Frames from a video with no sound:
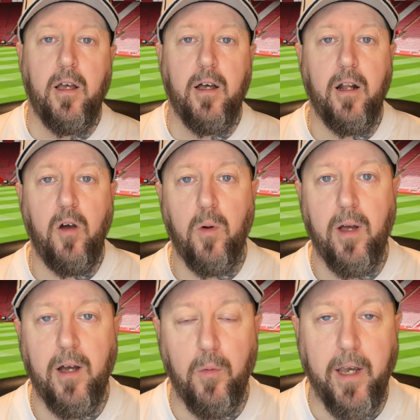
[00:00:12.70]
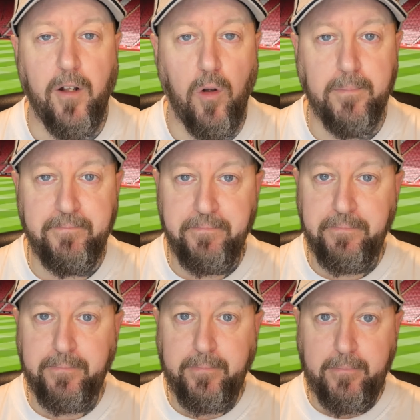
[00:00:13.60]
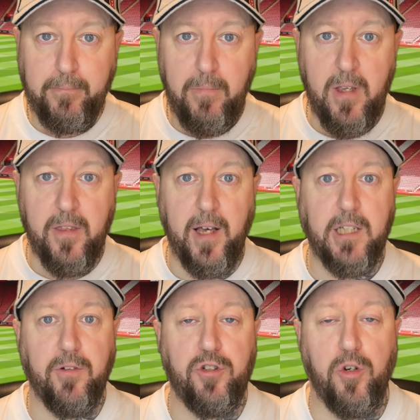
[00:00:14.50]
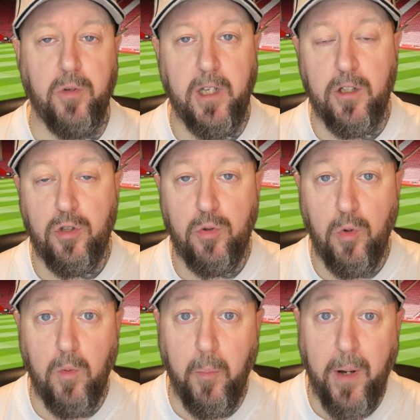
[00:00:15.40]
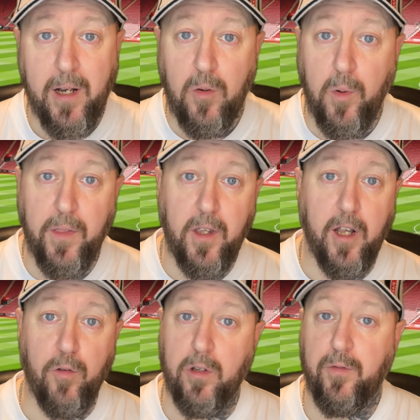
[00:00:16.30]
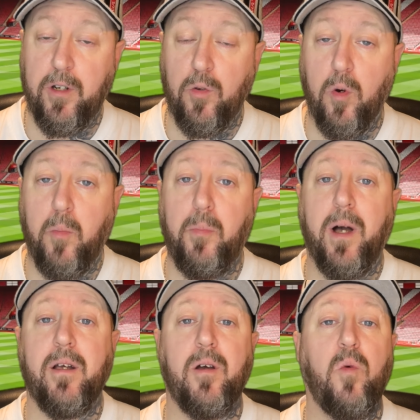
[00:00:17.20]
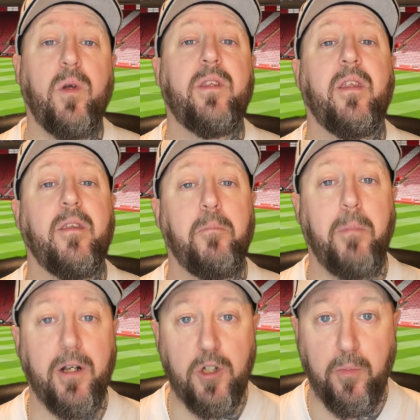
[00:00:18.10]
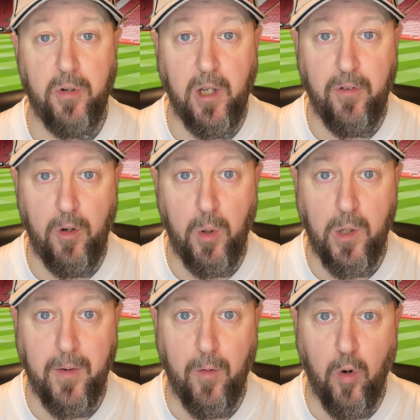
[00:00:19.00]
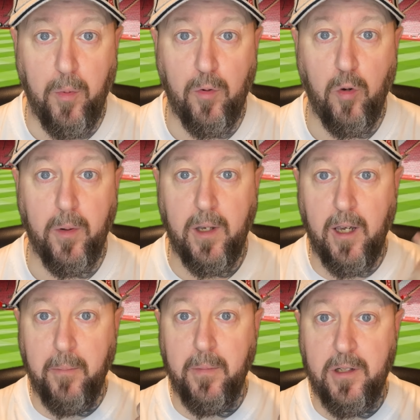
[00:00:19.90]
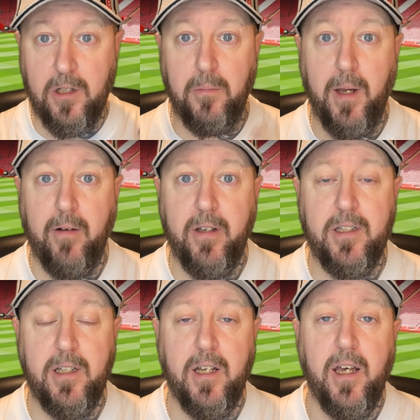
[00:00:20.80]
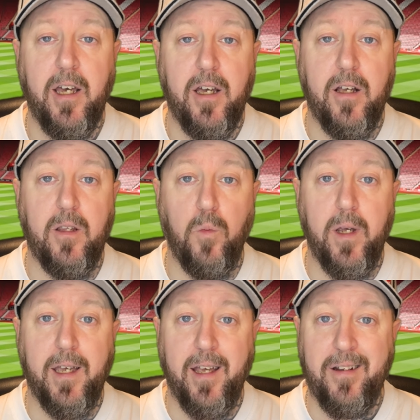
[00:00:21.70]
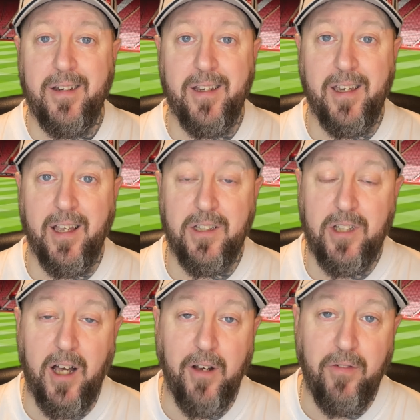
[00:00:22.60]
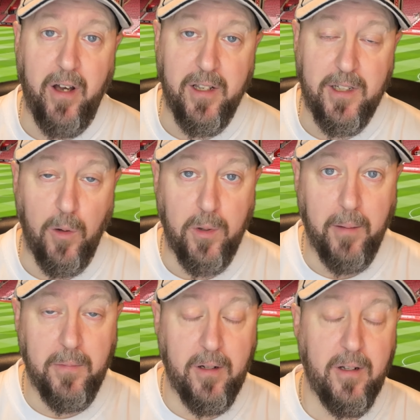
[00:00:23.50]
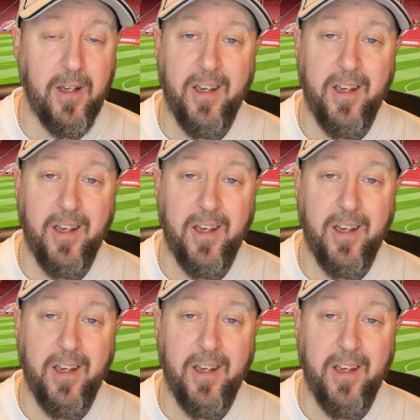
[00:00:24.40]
Hello, how are we getting on? Thanks for tuning in. So we're back with another video. back with the match preview of our upcoming game at St Mary's at the weekend against high flying Southampton.